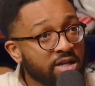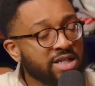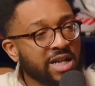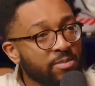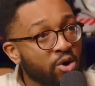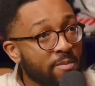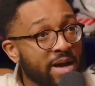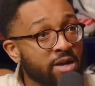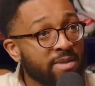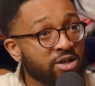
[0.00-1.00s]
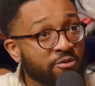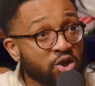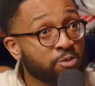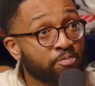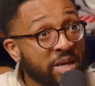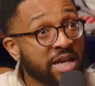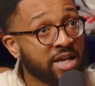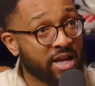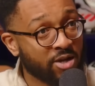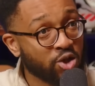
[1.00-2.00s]
Saliba got man of the match for just being
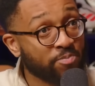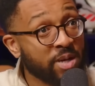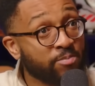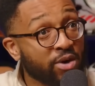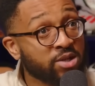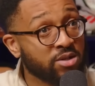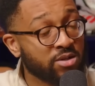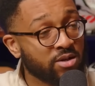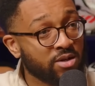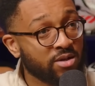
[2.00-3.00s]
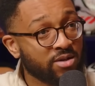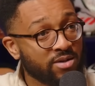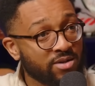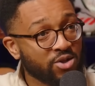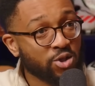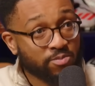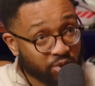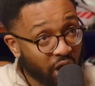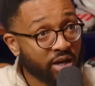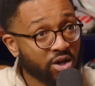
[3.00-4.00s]
there, just being present, just
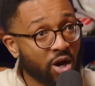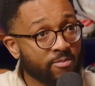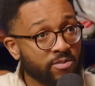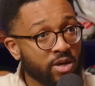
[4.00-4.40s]
turning up,